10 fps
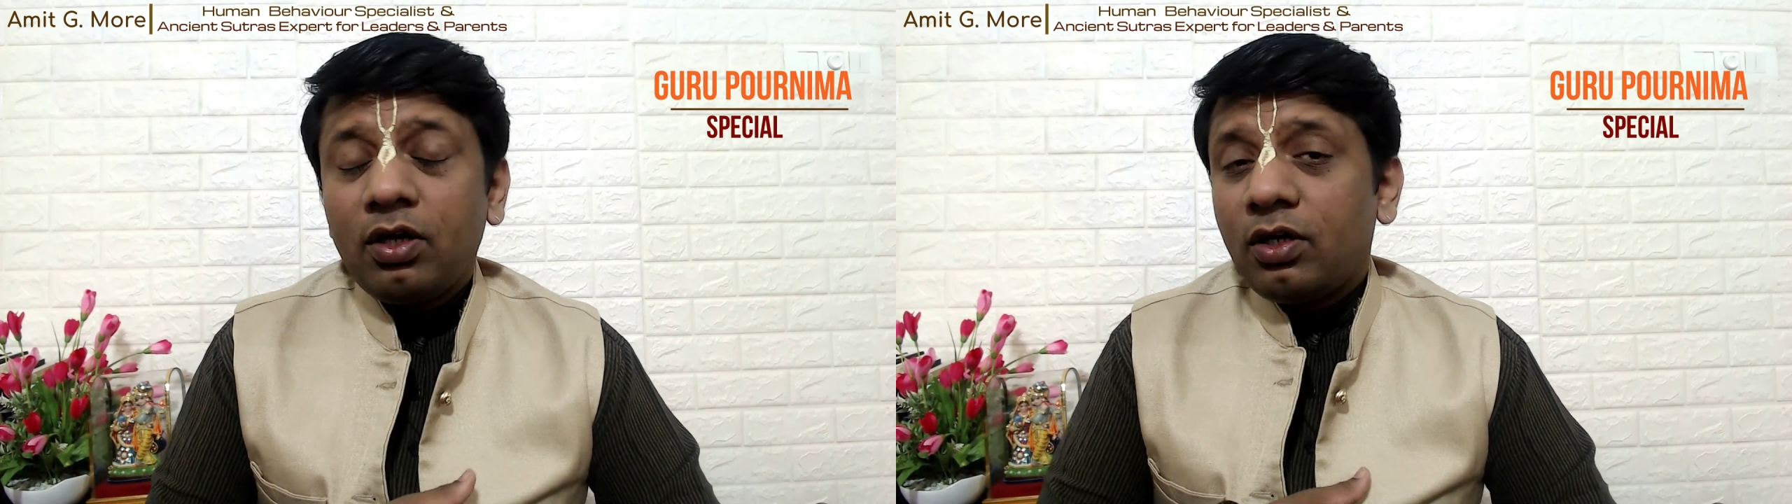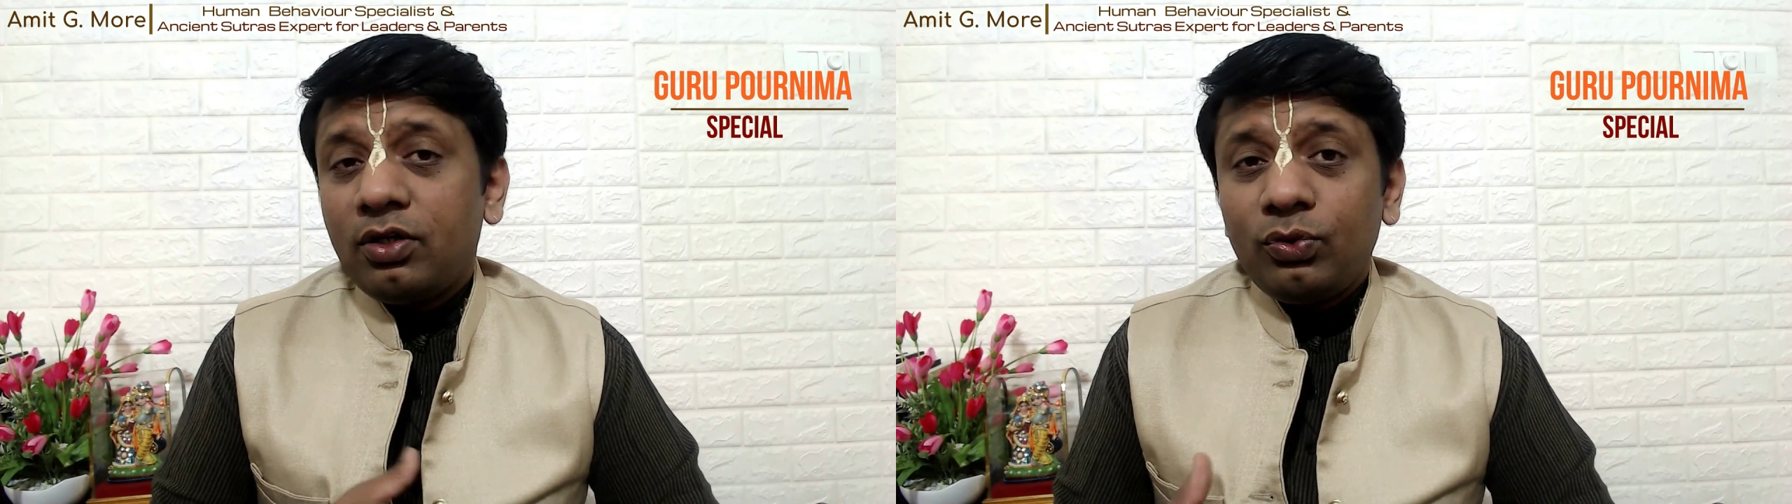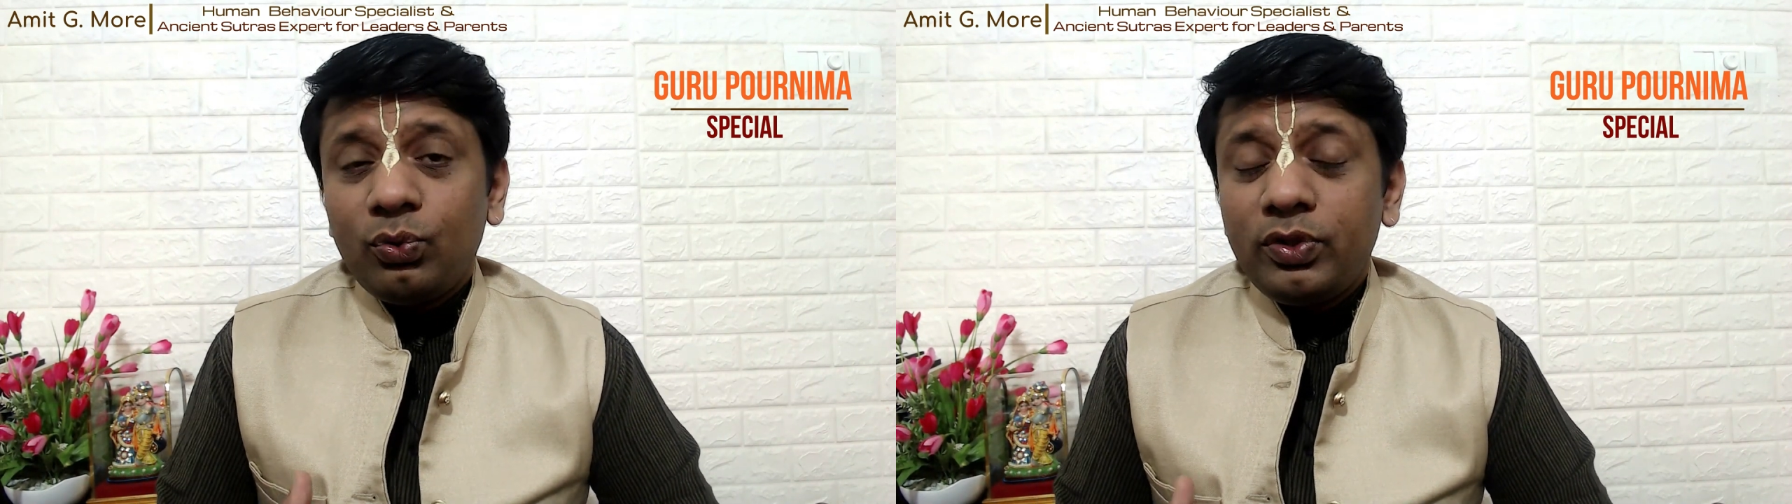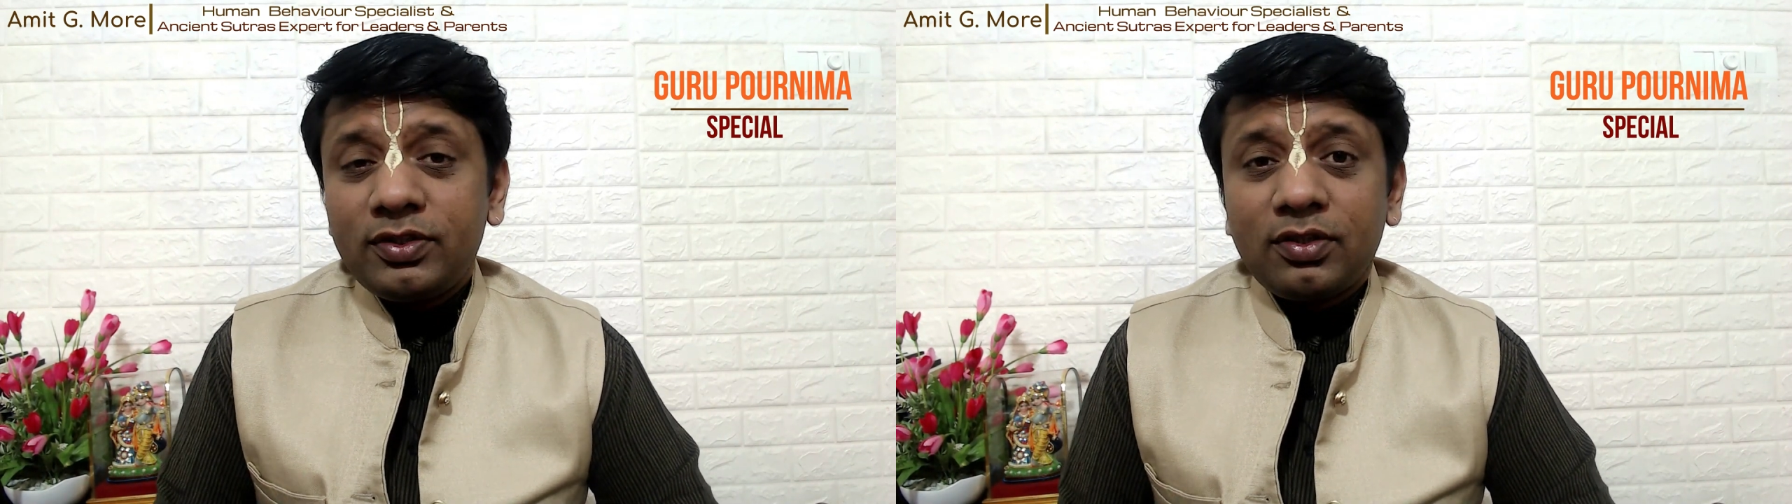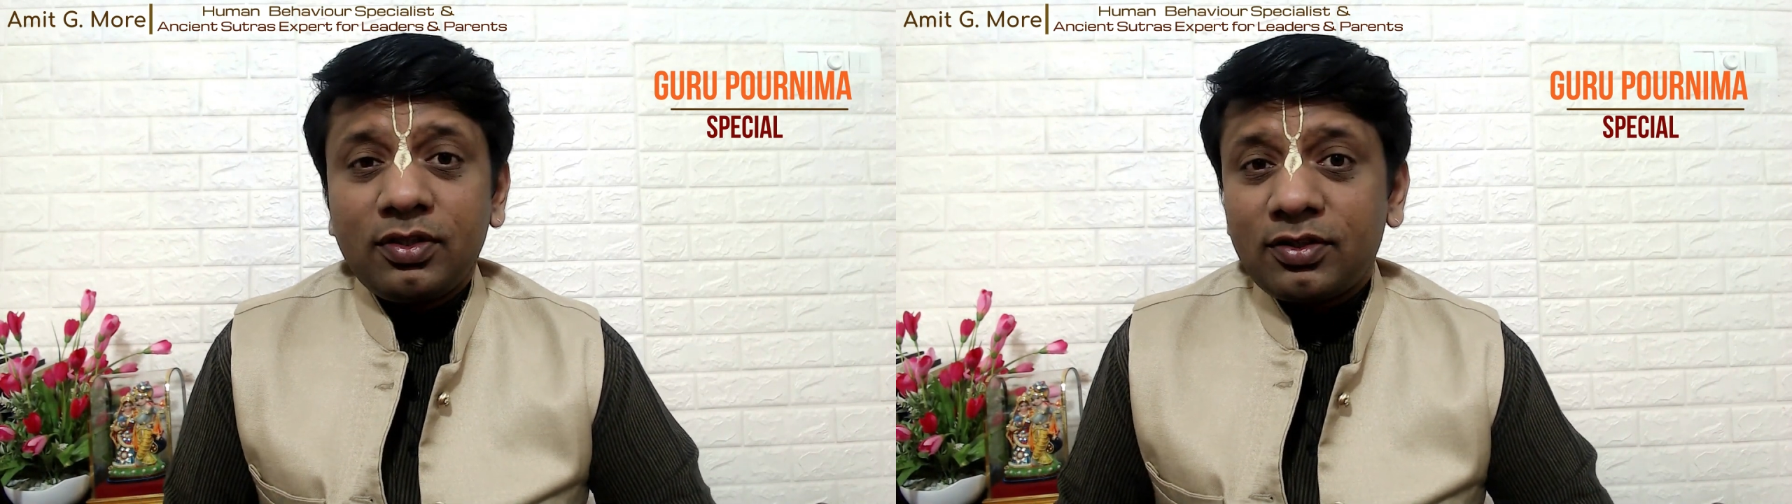who is
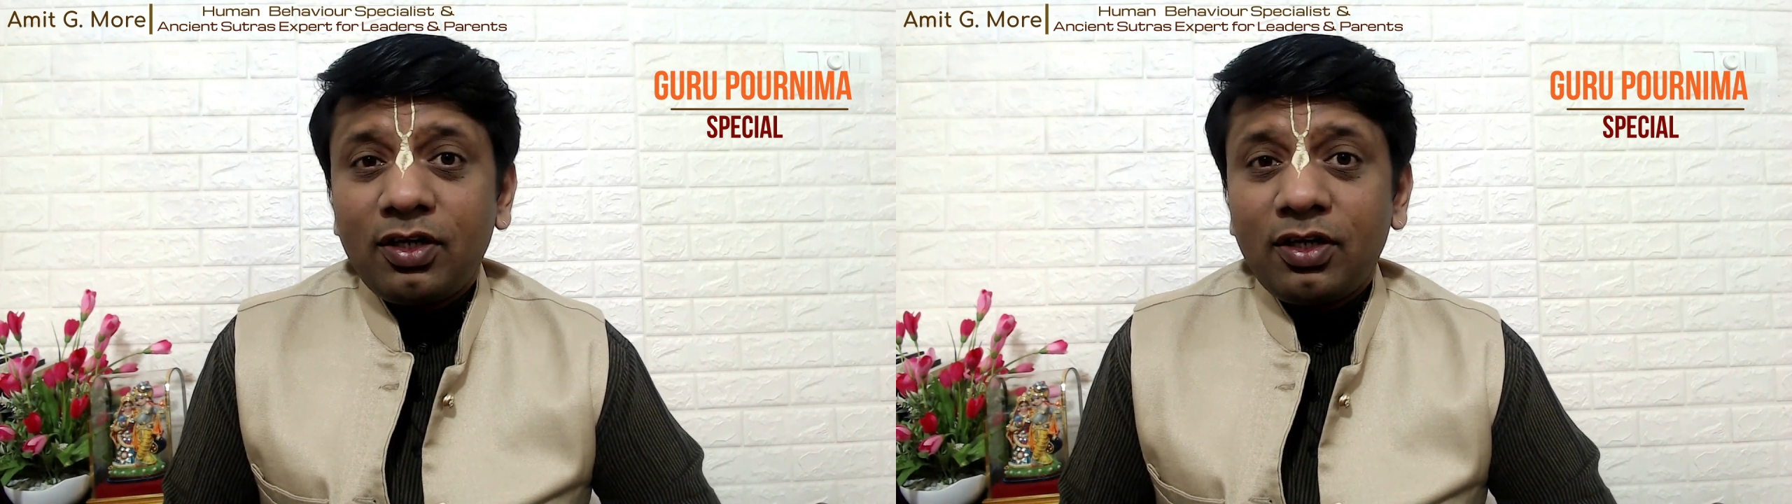the Son